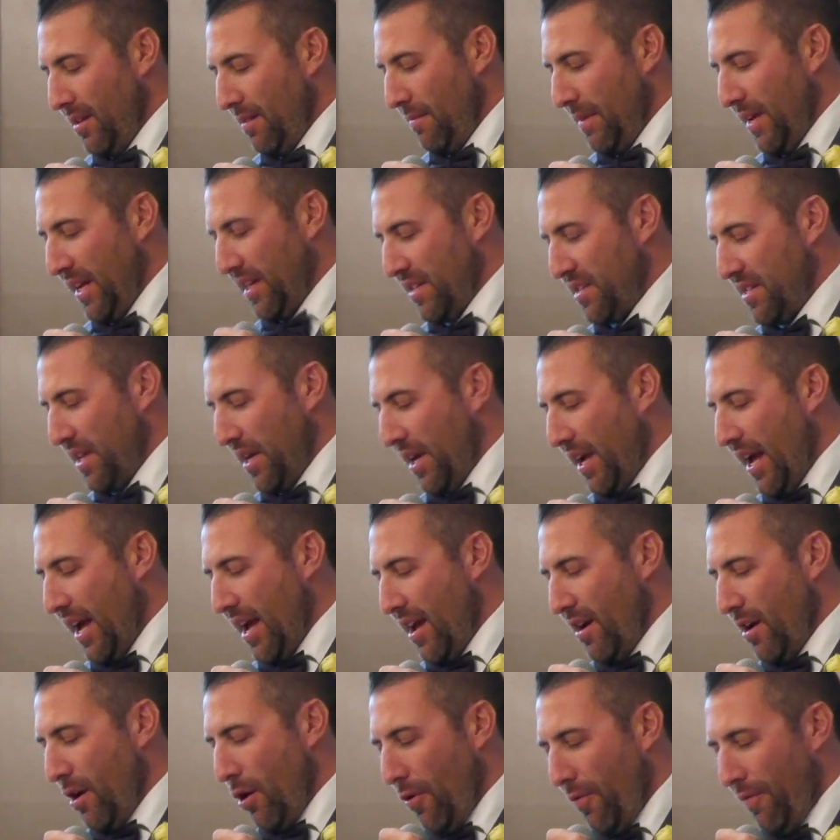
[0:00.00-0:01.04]
Because you
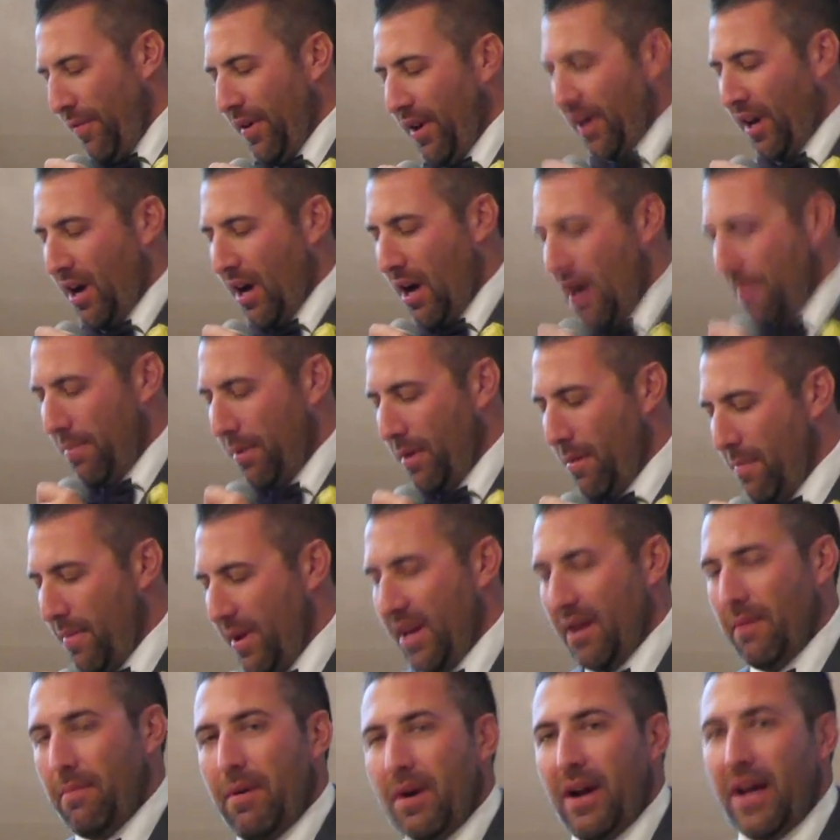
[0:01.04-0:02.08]
can't
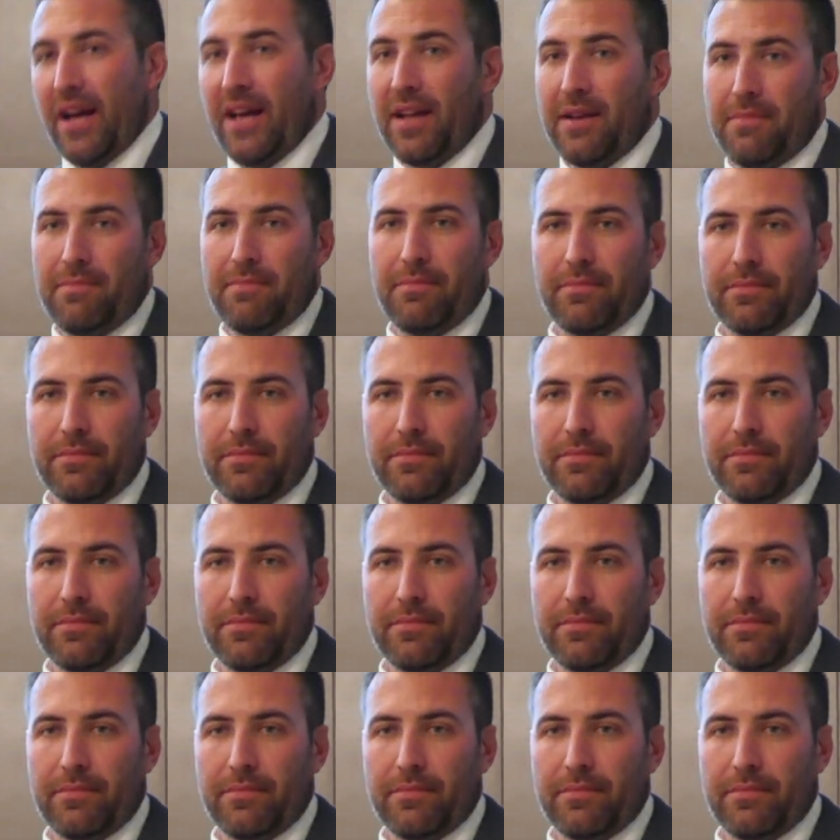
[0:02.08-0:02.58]
over-compliment a bride.